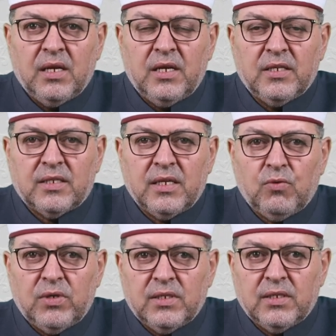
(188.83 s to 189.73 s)
let's say,
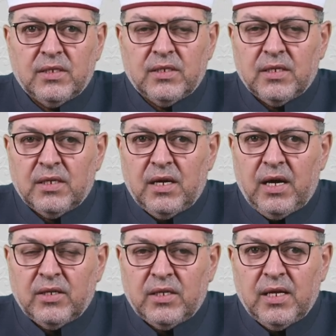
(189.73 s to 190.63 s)
one's
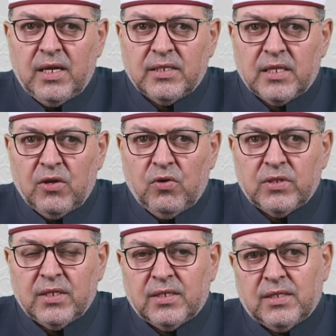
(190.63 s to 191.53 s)
ideas, thoughts,